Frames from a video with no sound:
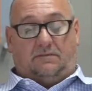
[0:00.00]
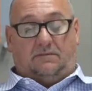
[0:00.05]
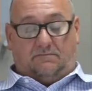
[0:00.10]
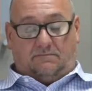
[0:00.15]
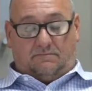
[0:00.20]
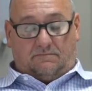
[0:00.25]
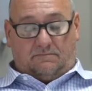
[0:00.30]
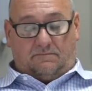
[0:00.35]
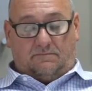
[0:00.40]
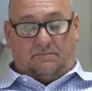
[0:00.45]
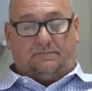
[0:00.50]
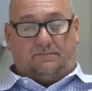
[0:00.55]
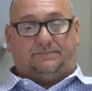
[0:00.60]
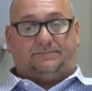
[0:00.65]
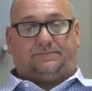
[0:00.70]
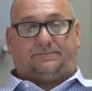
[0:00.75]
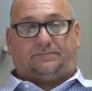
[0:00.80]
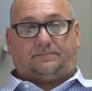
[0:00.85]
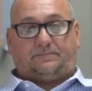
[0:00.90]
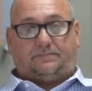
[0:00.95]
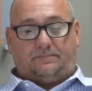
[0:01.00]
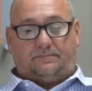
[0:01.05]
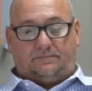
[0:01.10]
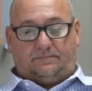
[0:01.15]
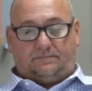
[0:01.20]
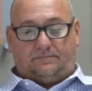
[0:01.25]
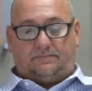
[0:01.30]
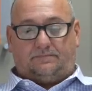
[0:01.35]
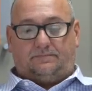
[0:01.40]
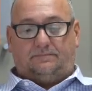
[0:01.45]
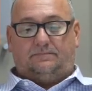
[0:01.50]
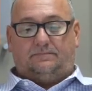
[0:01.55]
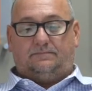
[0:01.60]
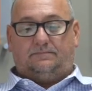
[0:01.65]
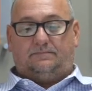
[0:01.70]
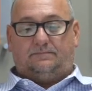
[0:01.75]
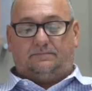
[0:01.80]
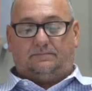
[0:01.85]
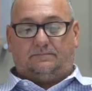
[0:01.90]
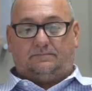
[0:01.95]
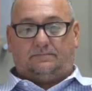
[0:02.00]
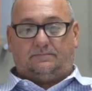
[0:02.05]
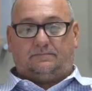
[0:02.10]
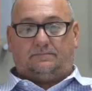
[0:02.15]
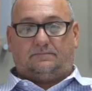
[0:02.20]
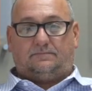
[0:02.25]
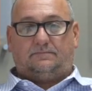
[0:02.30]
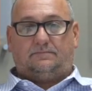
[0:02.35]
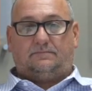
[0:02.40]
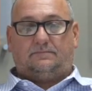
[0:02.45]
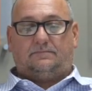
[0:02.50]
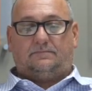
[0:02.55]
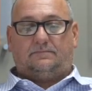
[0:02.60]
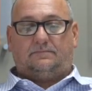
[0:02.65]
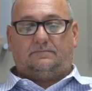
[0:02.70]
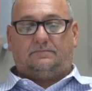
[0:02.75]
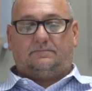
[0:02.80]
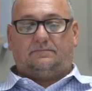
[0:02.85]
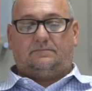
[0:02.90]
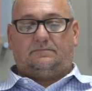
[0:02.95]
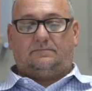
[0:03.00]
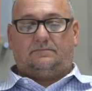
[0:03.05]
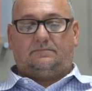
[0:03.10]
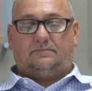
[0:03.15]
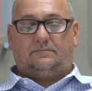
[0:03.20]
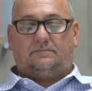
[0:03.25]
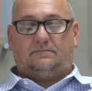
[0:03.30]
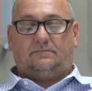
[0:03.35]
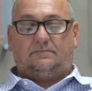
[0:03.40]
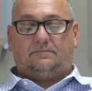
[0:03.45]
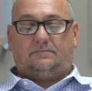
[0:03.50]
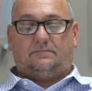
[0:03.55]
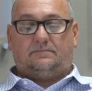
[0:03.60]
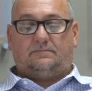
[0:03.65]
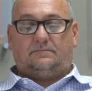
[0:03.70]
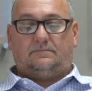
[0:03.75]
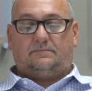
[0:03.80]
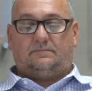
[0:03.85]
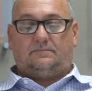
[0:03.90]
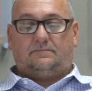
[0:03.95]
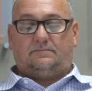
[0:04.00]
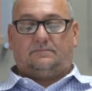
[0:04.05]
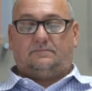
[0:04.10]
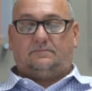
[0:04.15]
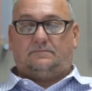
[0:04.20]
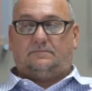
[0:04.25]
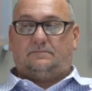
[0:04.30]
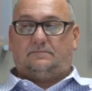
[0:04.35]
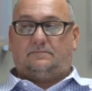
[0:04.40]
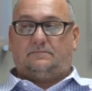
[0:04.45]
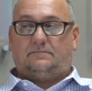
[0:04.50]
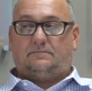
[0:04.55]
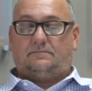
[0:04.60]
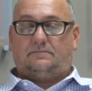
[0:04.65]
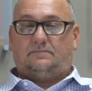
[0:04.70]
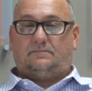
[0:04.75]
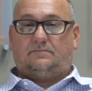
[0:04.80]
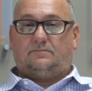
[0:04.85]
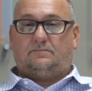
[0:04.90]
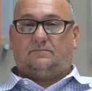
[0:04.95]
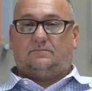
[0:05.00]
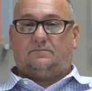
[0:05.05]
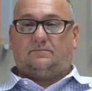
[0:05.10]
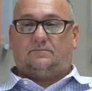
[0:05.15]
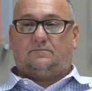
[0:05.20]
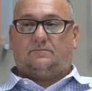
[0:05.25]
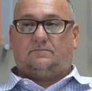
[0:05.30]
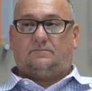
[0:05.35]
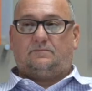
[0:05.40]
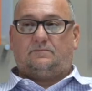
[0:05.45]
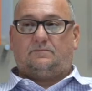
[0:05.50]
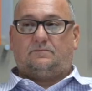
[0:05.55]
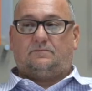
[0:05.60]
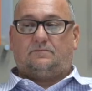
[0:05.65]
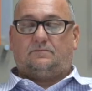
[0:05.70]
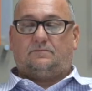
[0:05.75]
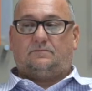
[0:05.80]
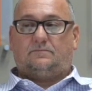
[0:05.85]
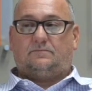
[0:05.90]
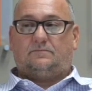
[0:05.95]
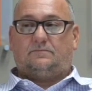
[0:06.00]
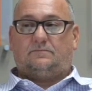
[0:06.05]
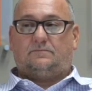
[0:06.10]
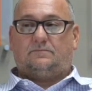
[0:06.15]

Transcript: No words are spoken by the person on screen.